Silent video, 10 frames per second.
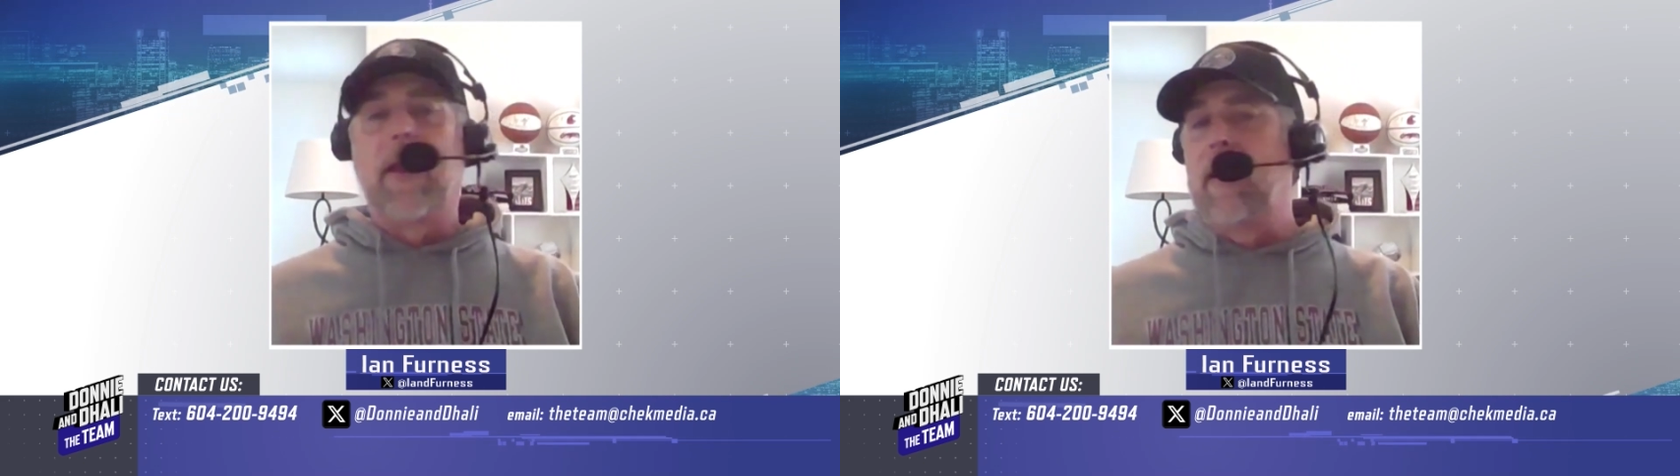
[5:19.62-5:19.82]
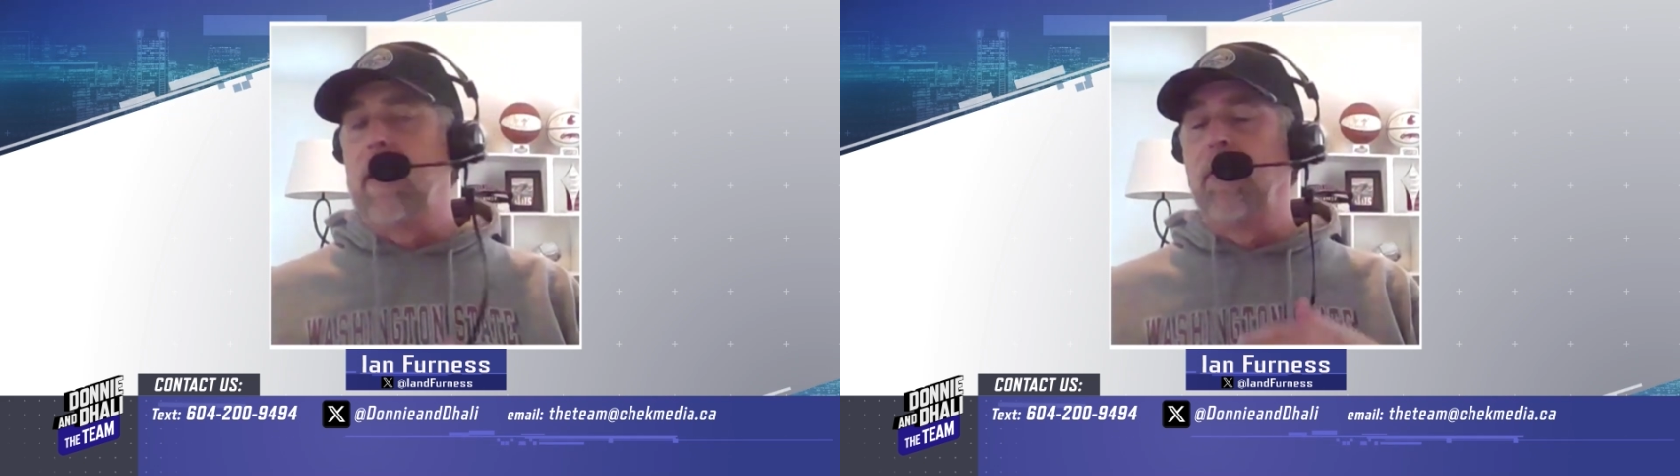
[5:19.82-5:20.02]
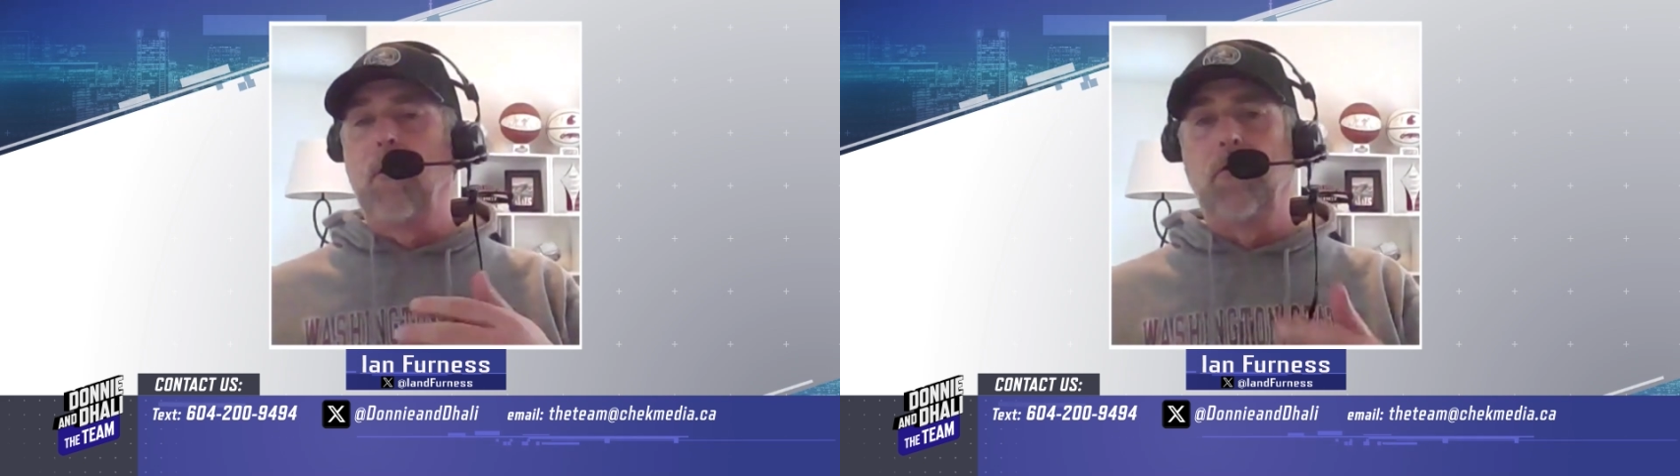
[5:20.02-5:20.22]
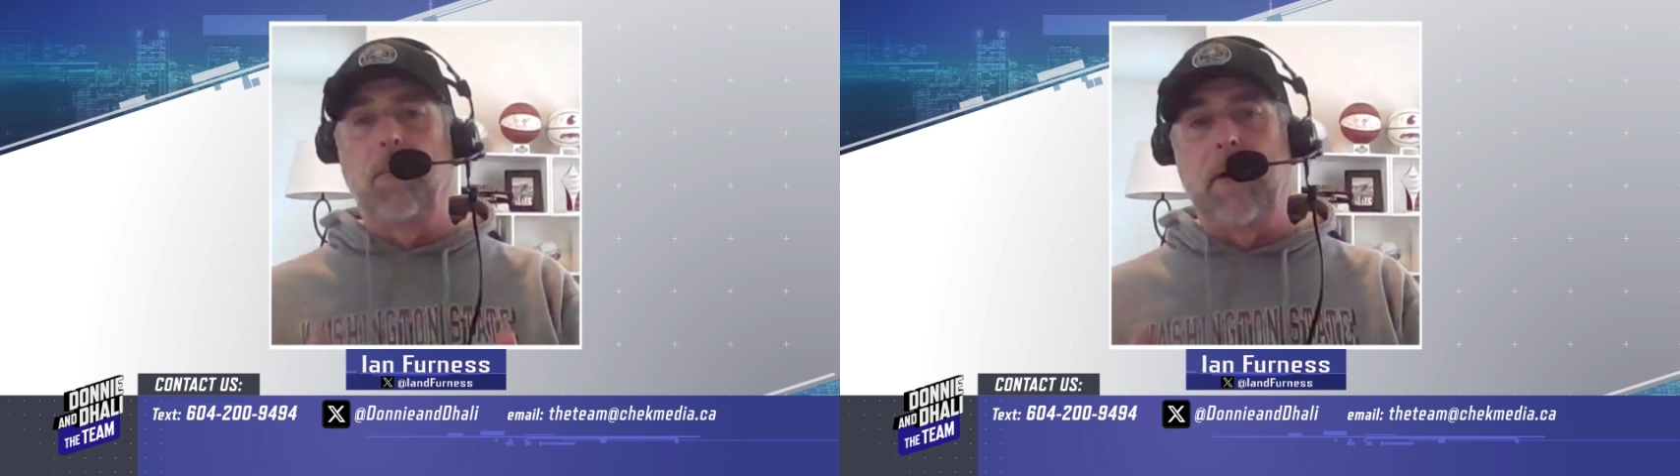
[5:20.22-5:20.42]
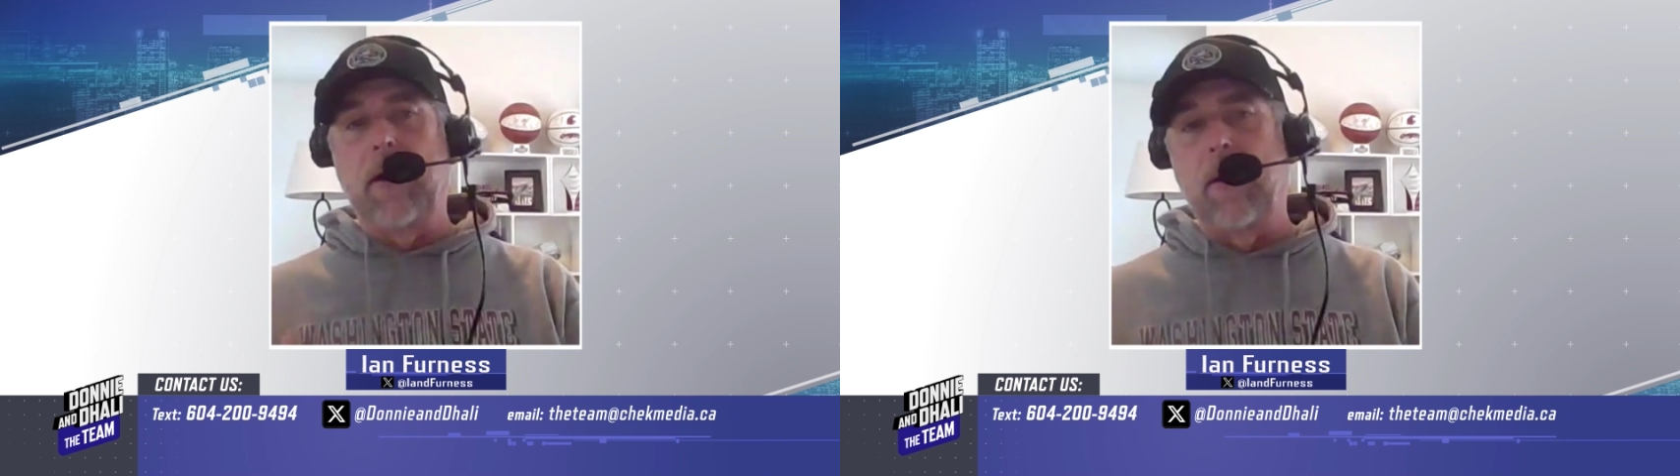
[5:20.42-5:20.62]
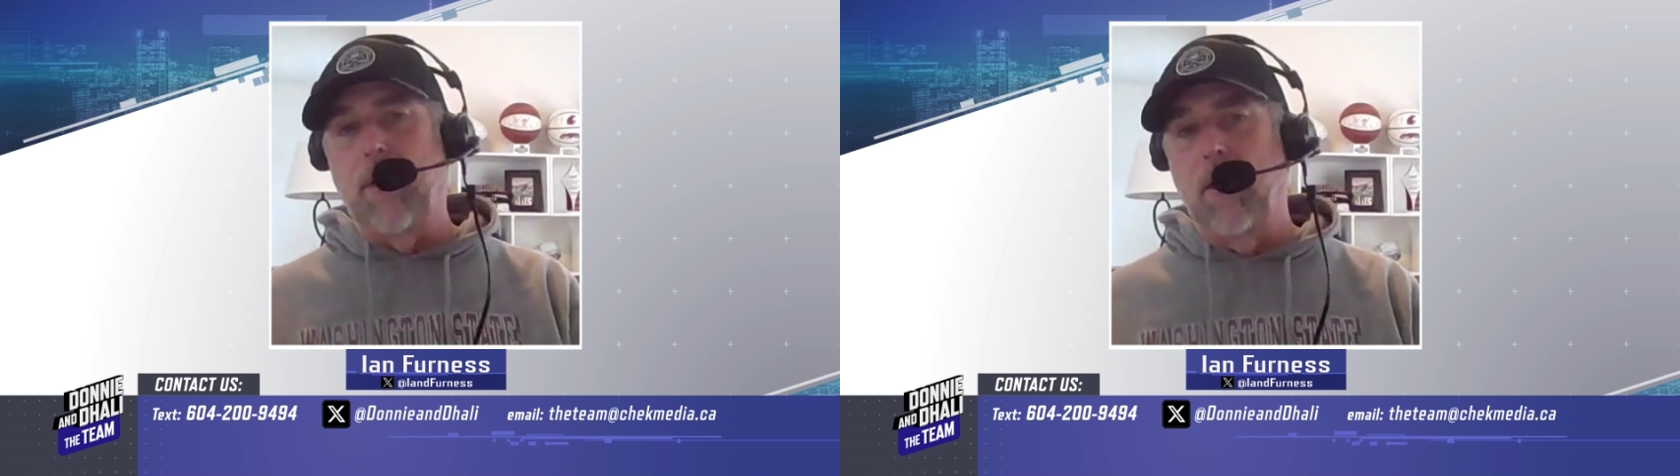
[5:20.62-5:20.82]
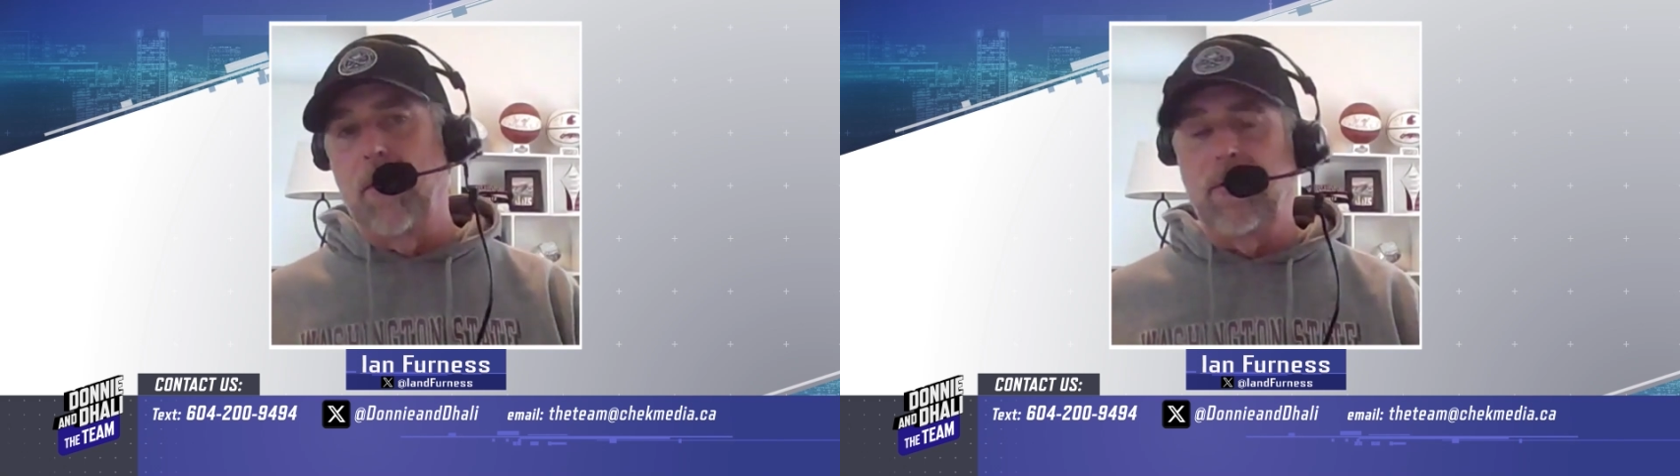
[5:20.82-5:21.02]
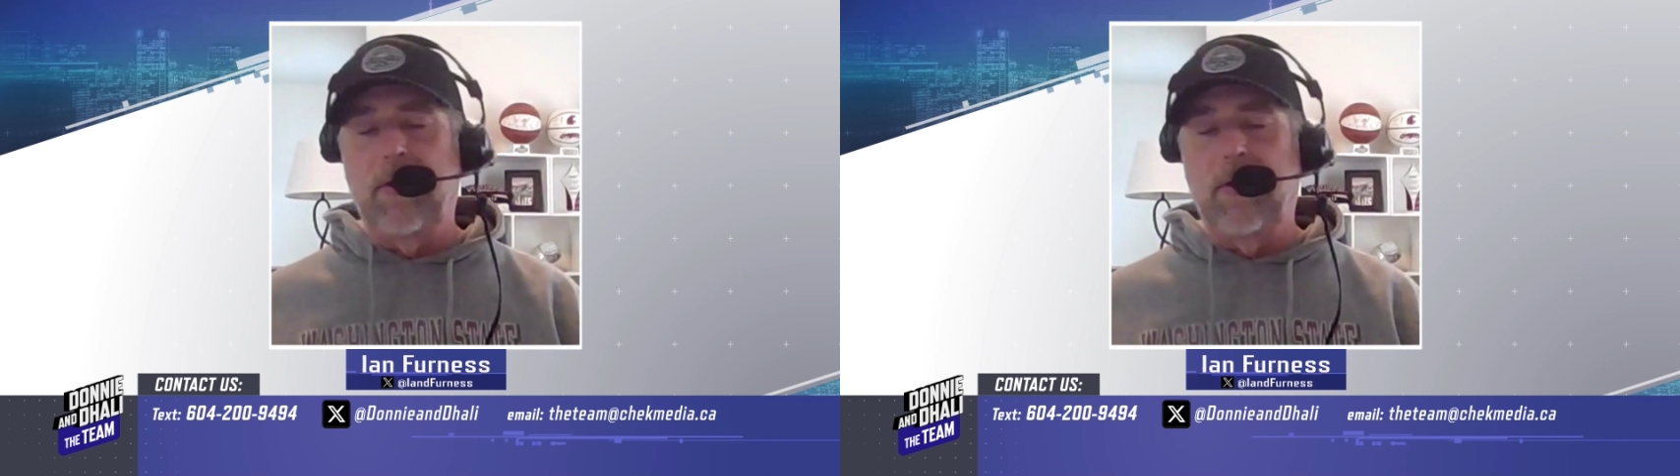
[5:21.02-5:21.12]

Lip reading: He did a social media post.